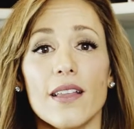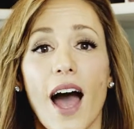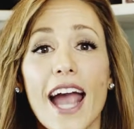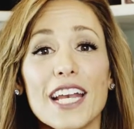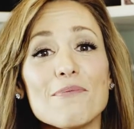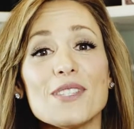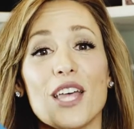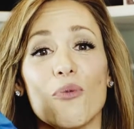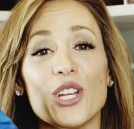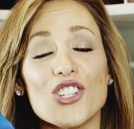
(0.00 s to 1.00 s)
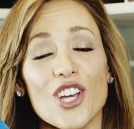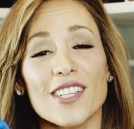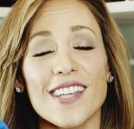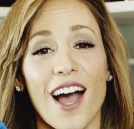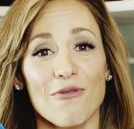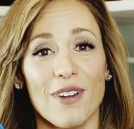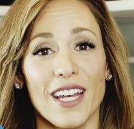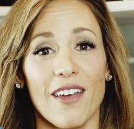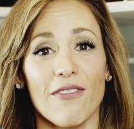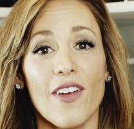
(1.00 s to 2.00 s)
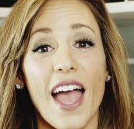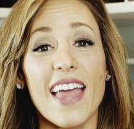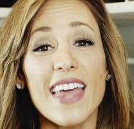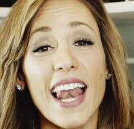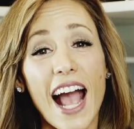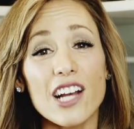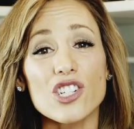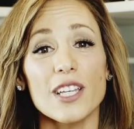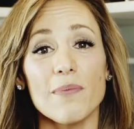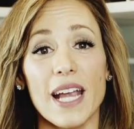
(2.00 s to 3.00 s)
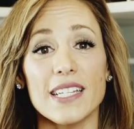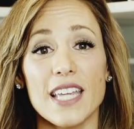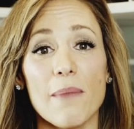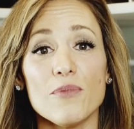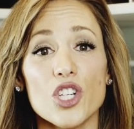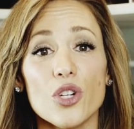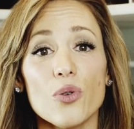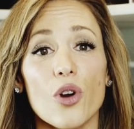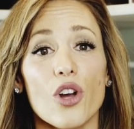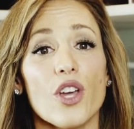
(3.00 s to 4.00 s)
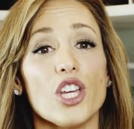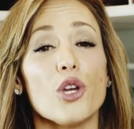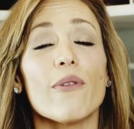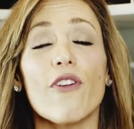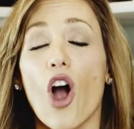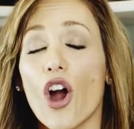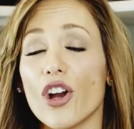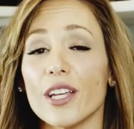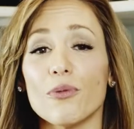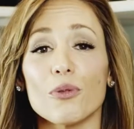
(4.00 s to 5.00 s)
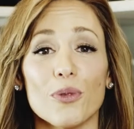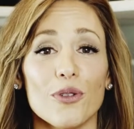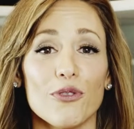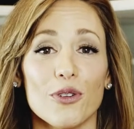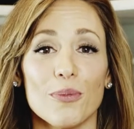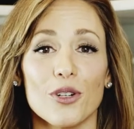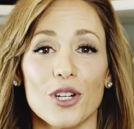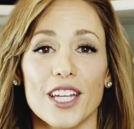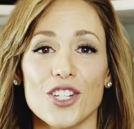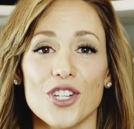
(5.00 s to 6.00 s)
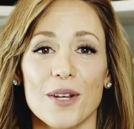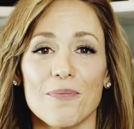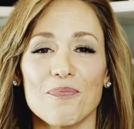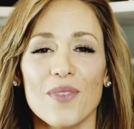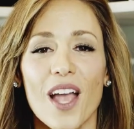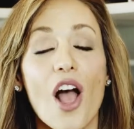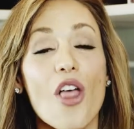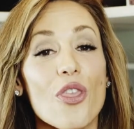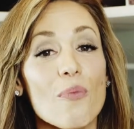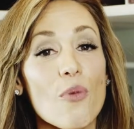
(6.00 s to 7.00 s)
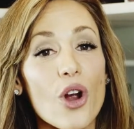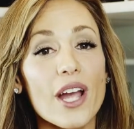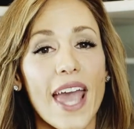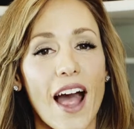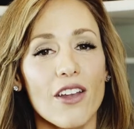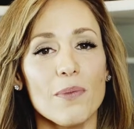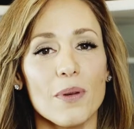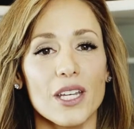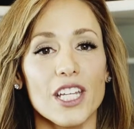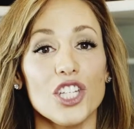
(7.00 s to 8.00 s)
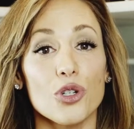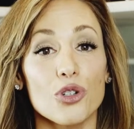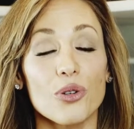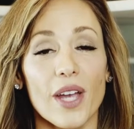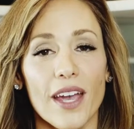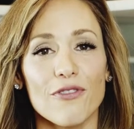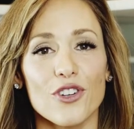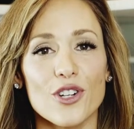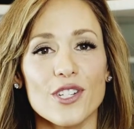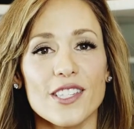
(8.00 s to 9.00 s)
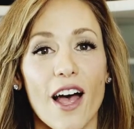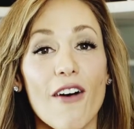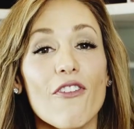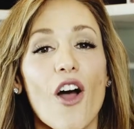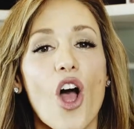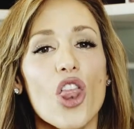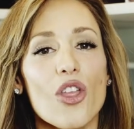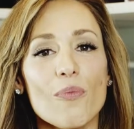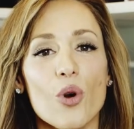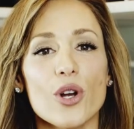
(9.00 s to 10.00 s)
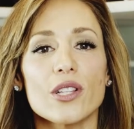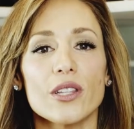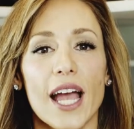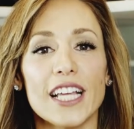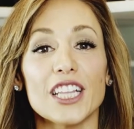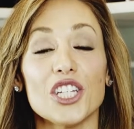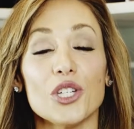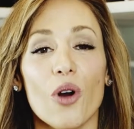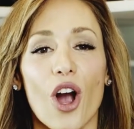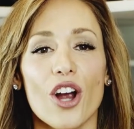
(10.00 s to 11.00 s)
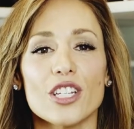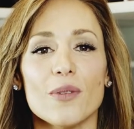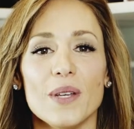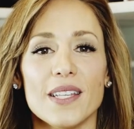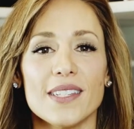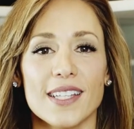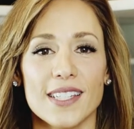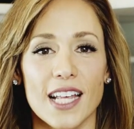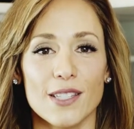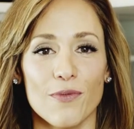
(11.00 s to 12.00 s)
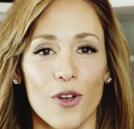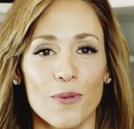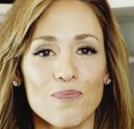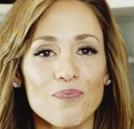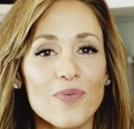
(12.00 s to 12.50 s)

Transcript: items that we just got rid of and that actually might tempt you or that you have already removed from your kitchen. The more accountability you create for yourself, the more likely you are to be successful.